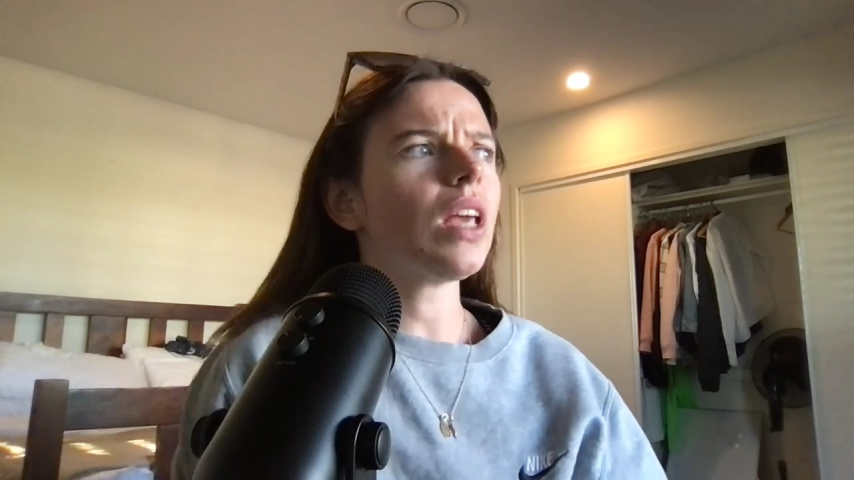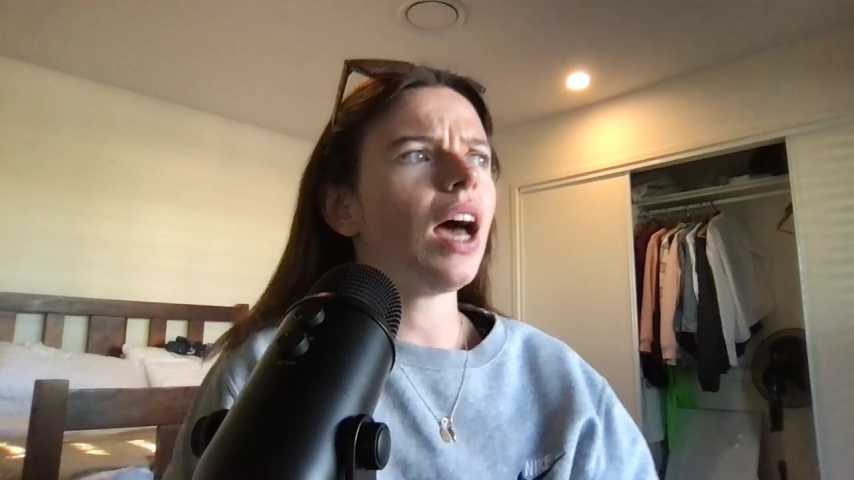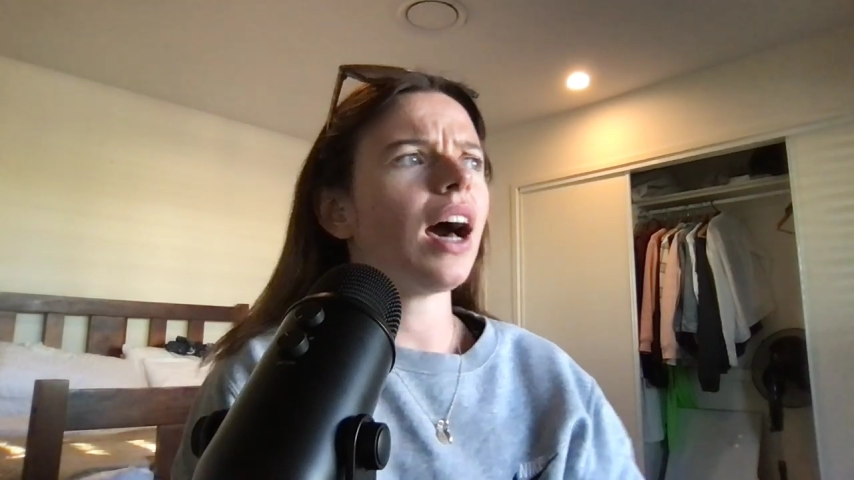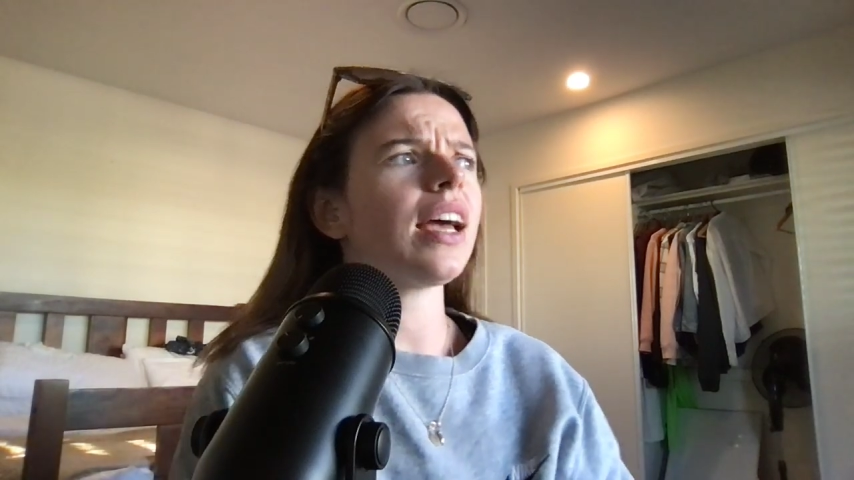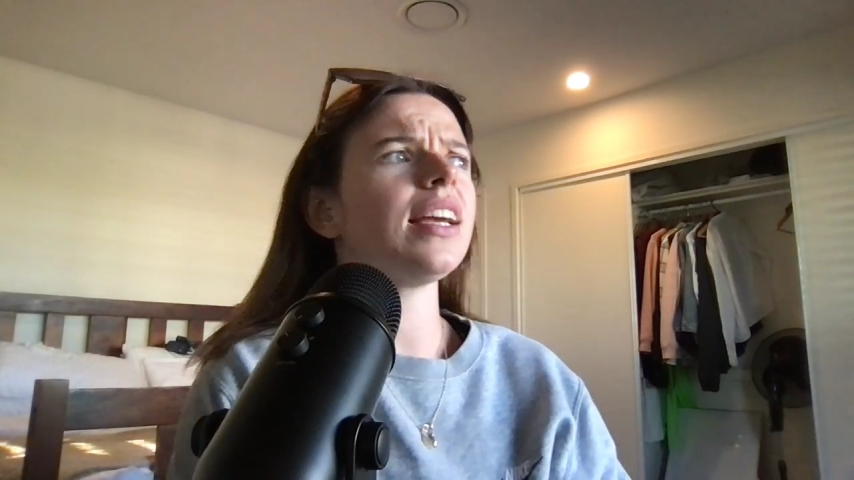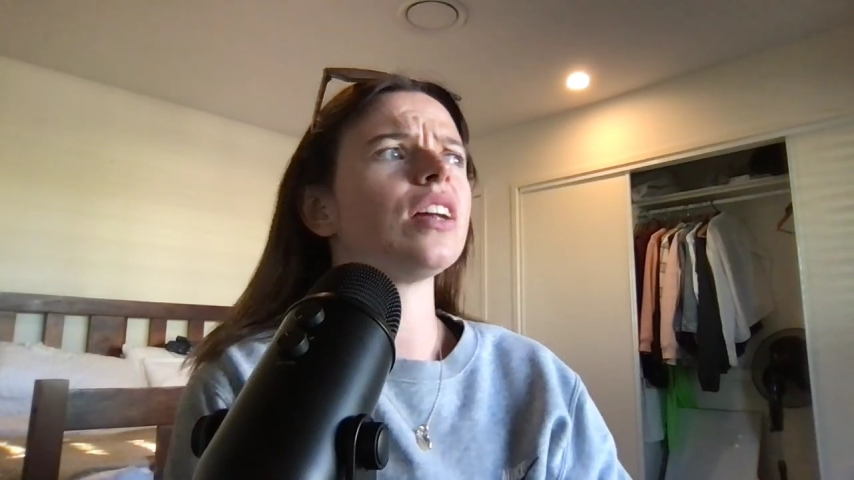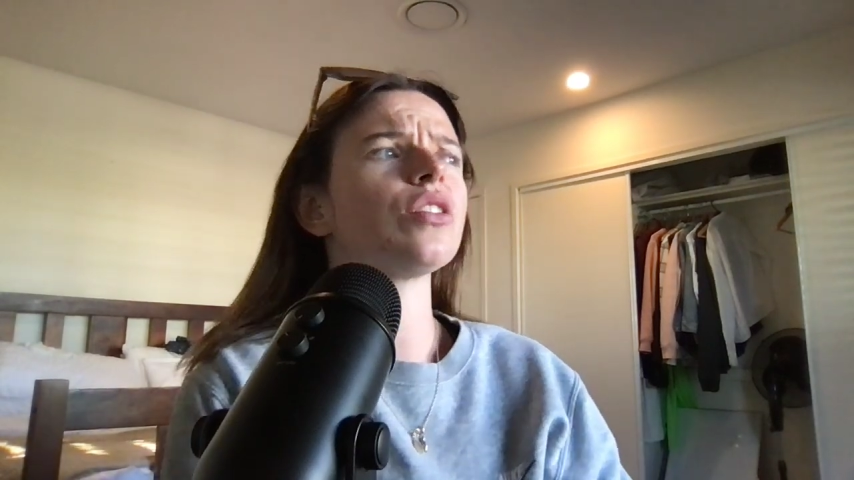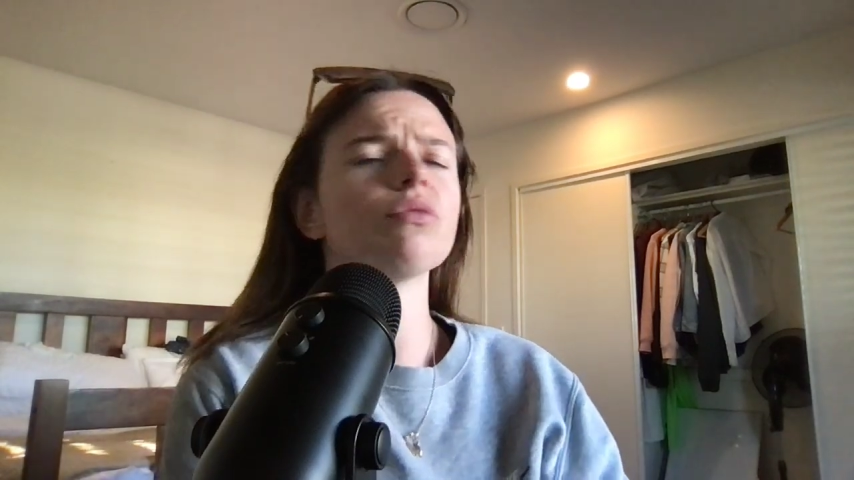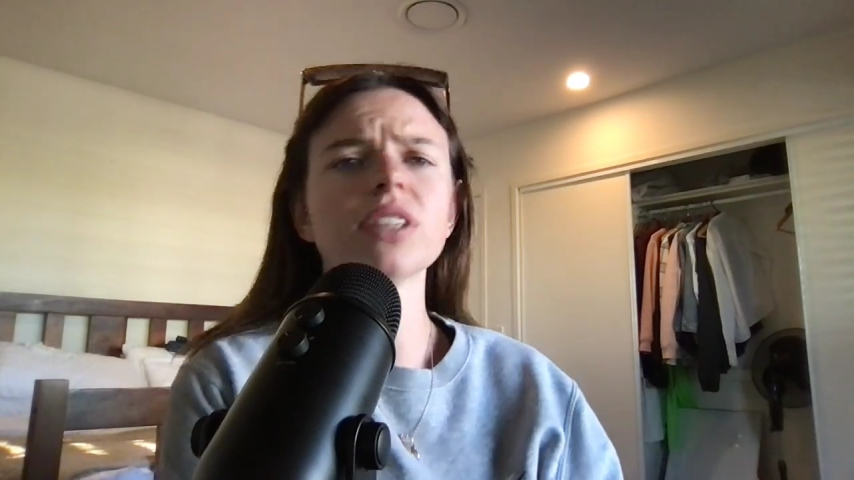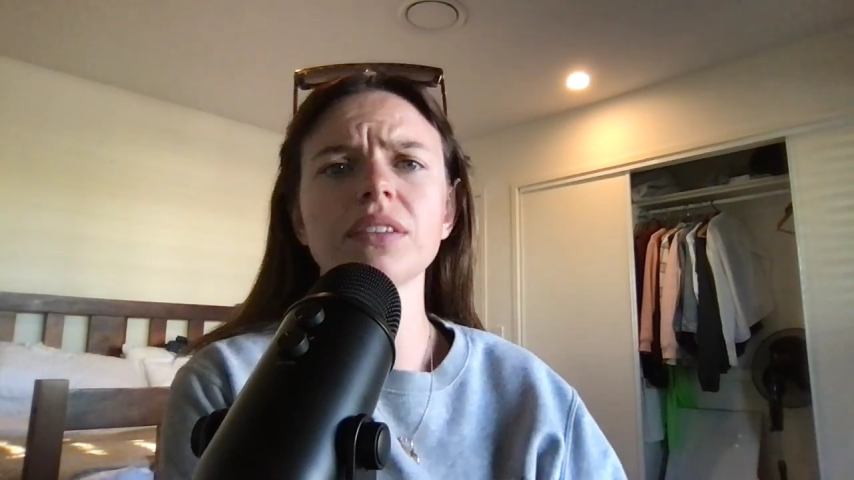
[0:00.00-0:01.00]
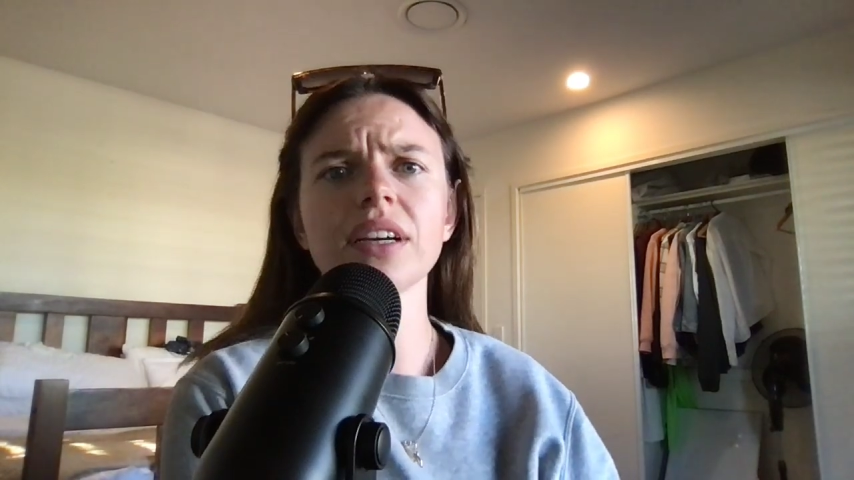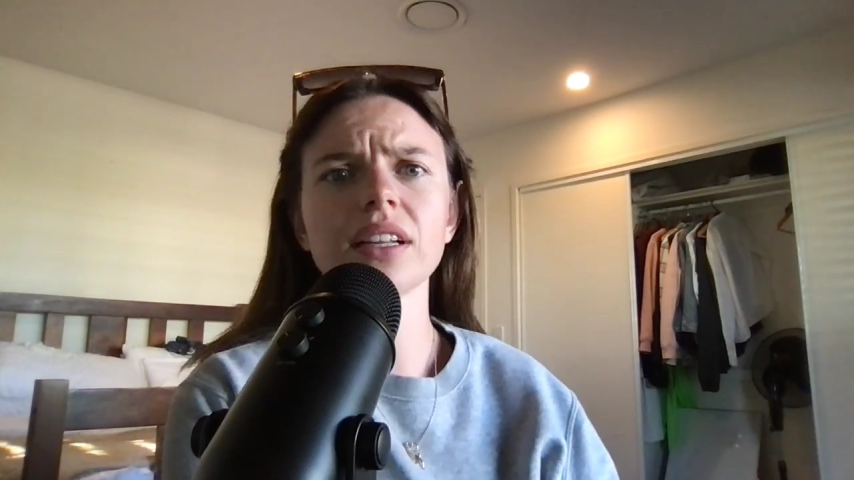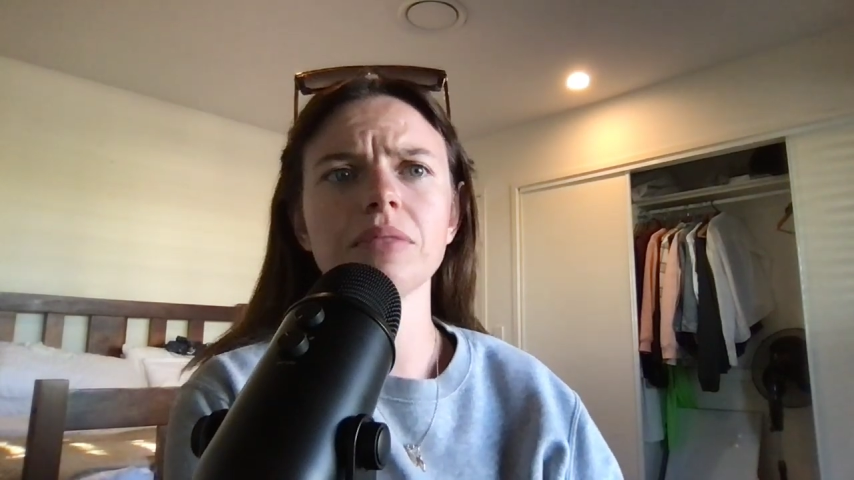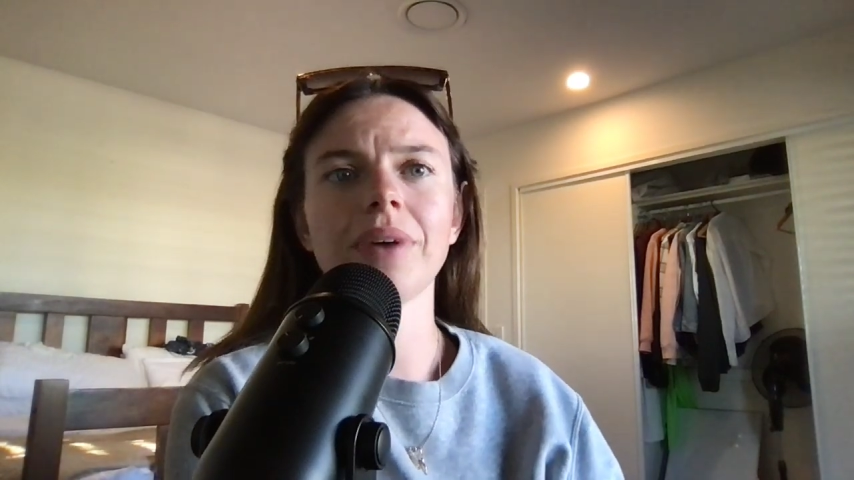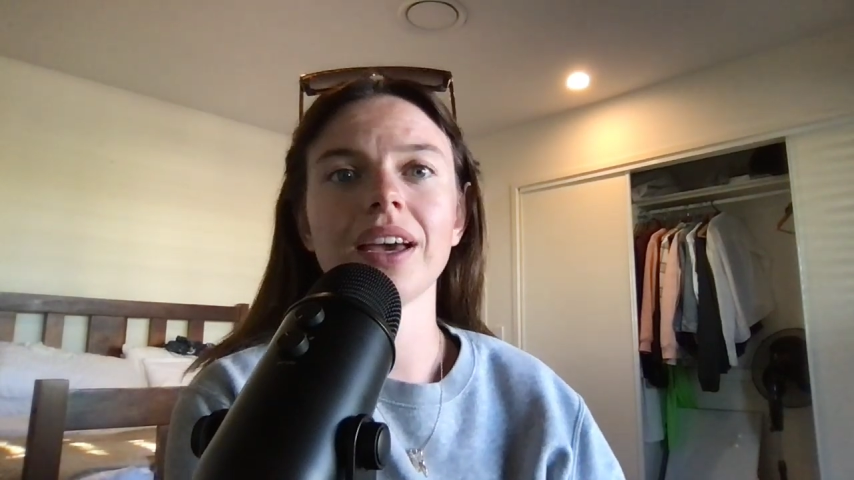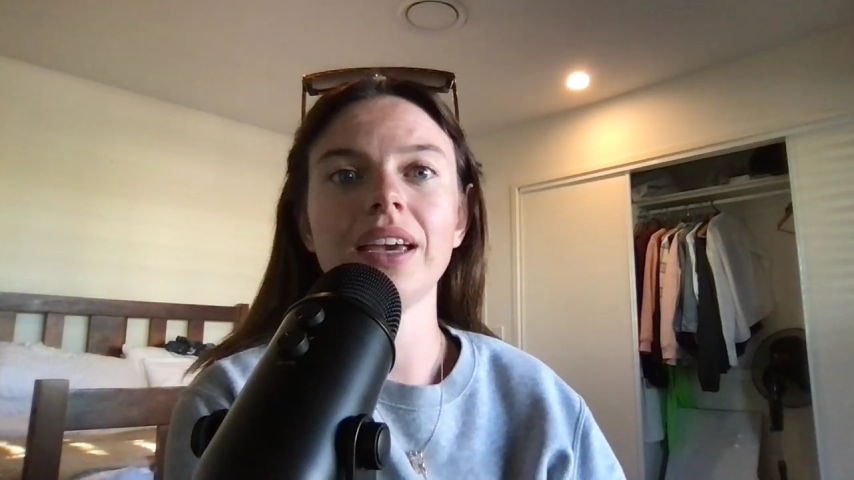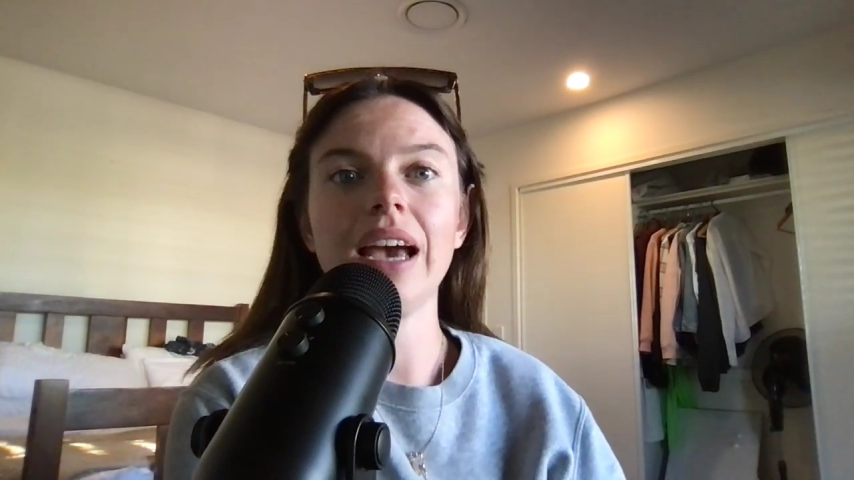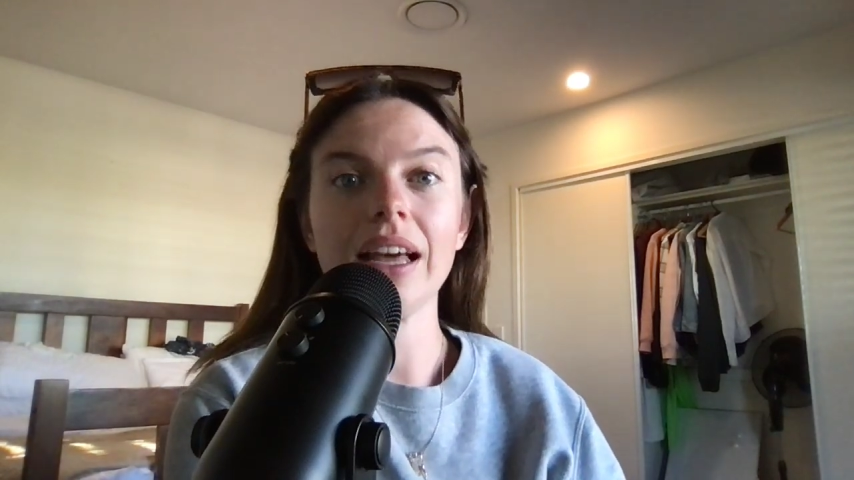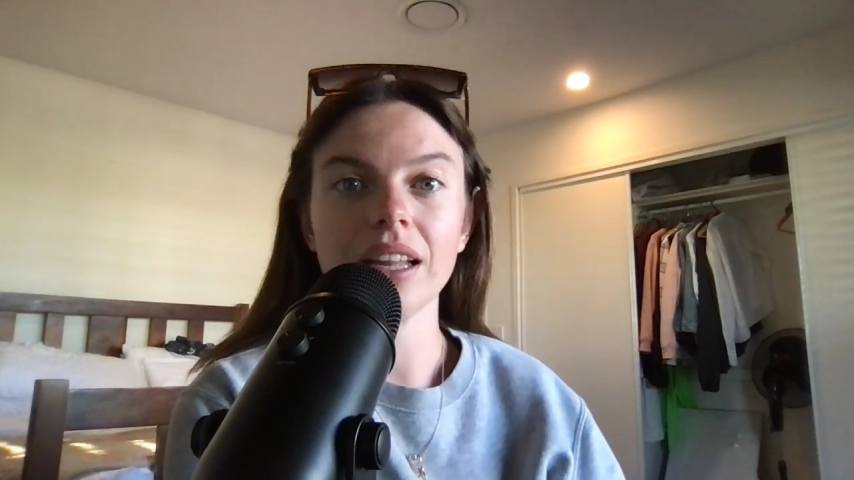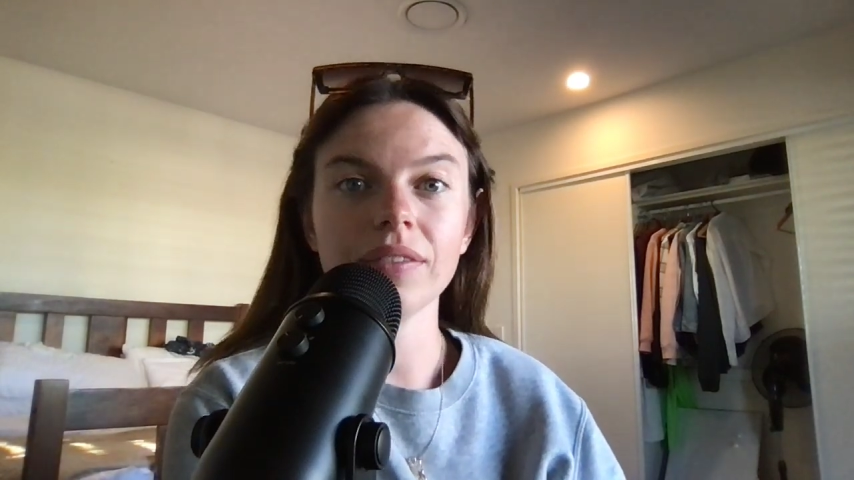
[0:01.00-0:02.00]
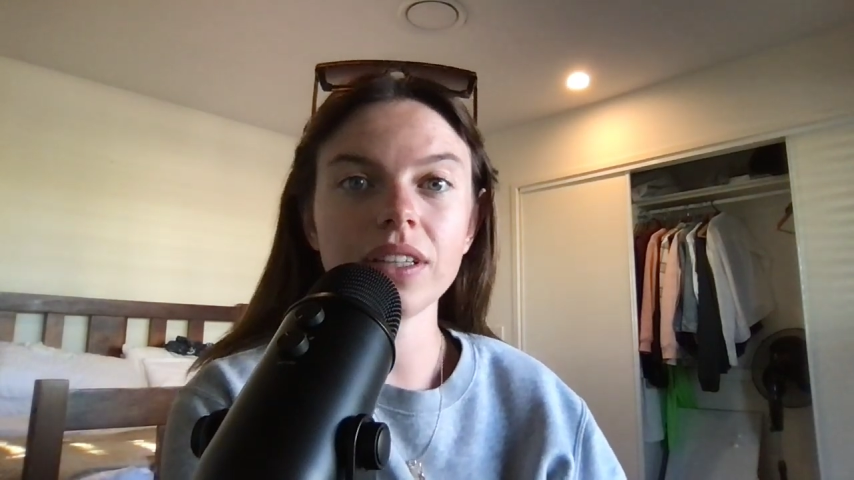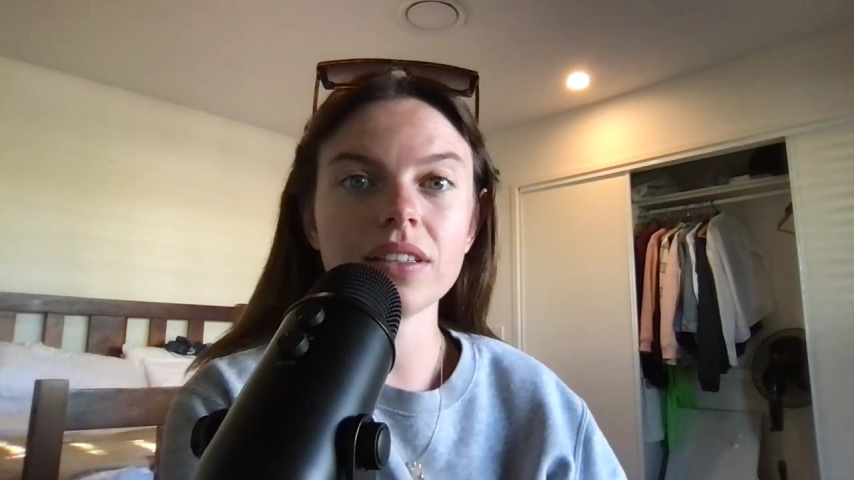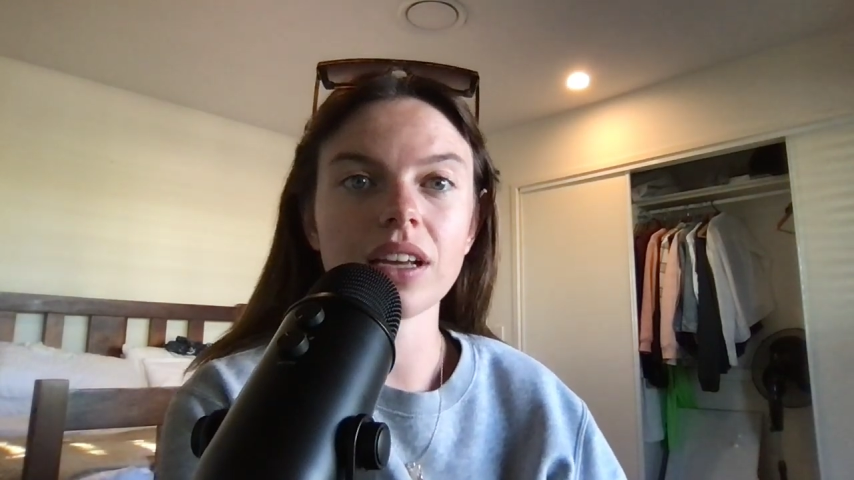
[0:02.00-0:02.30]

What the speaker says: I done really well in my A-levels.